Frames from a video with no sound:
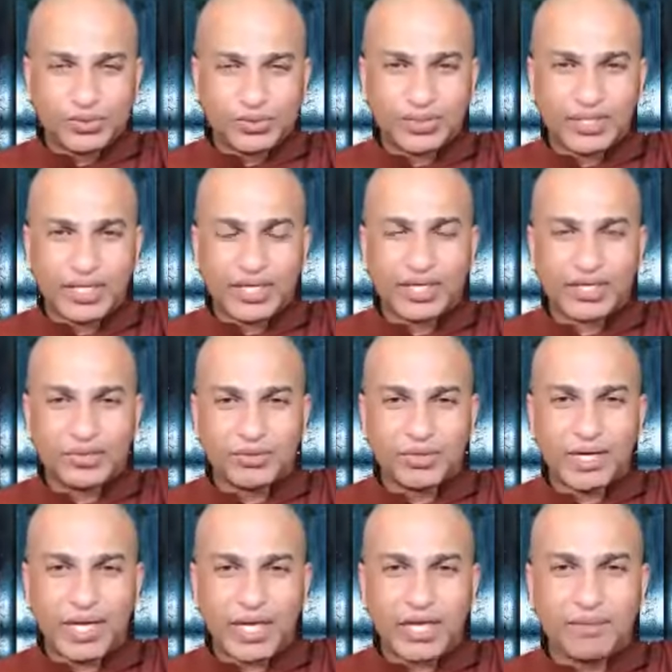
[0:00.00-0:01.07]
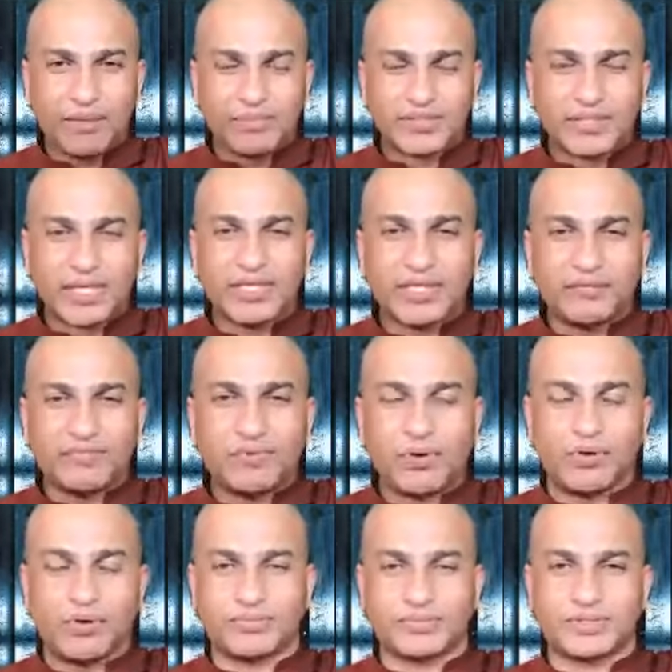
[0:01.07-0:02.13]
the your names and the
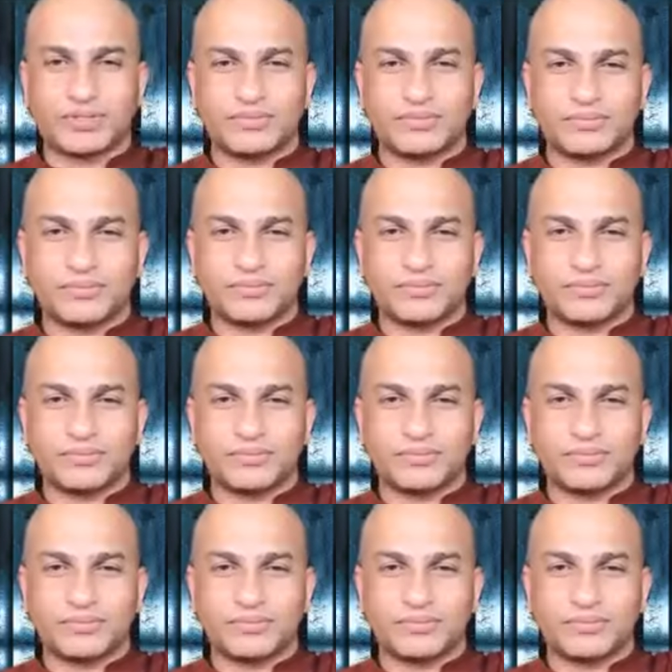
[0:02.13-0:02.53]
forms